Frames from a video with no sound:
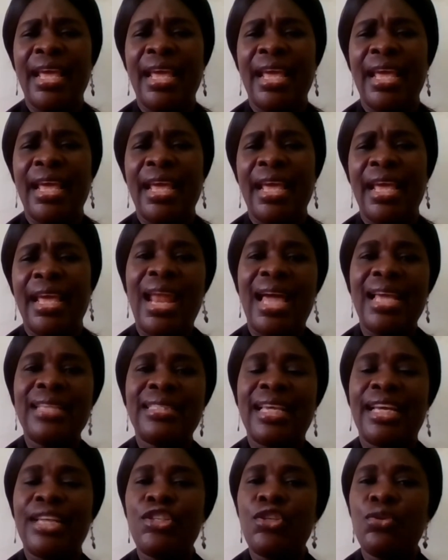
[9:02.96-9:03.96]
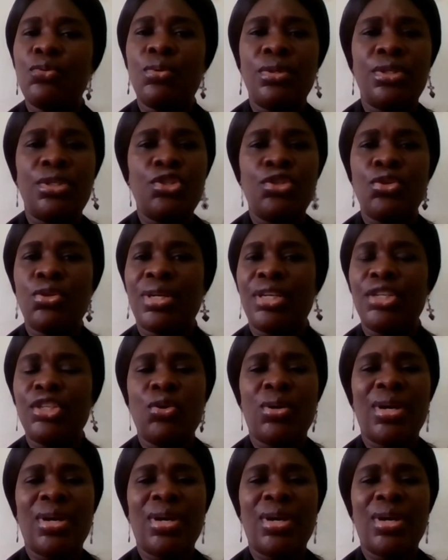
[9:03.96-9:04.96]
And you realize that you would you
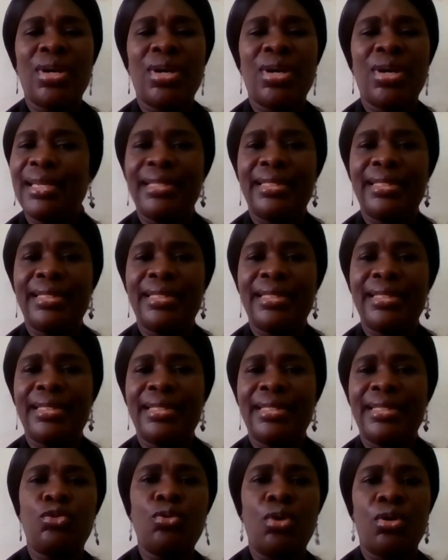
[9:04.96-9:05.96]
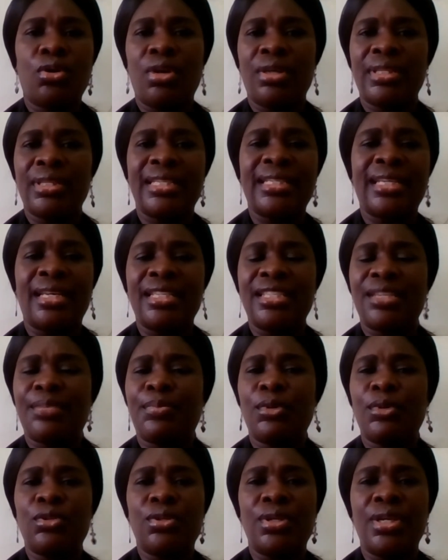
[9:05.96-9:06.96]
you can easily tell, oh, two o'clock the child is
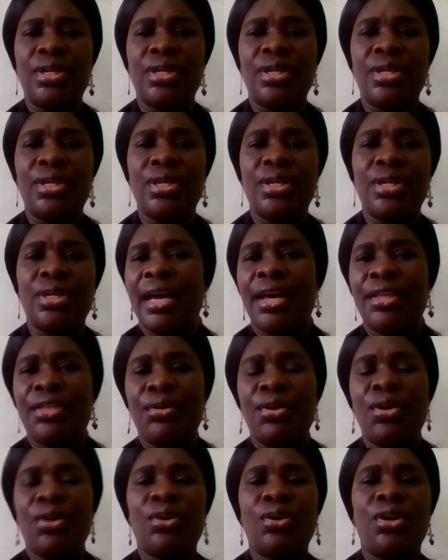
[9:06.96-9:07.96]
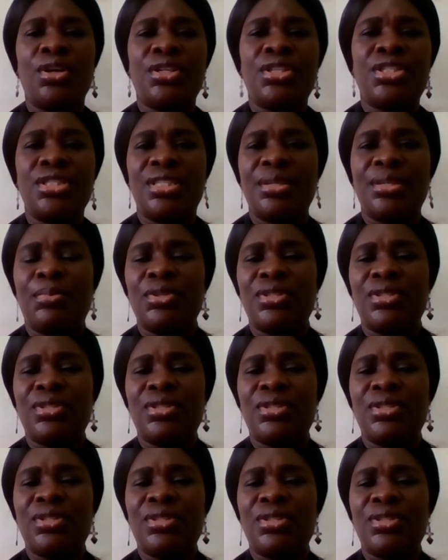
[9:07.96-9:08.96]
supposed to eat. Uh, three o'clock she's supposed to
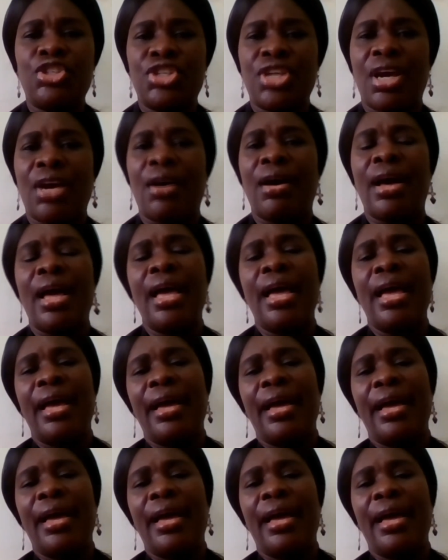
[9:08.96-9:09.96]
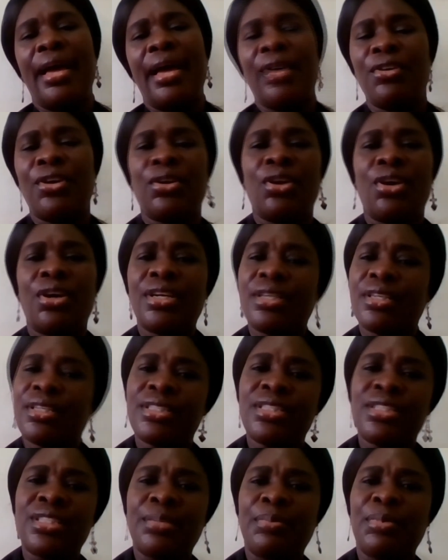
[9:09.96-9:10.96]
have a little shower. Um, five o'clock
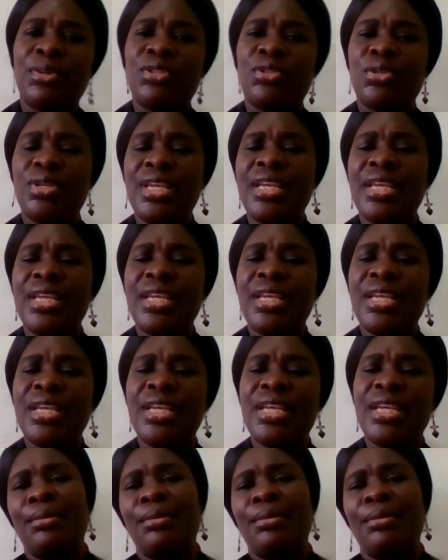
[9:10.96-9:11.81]
she's supposed to eat.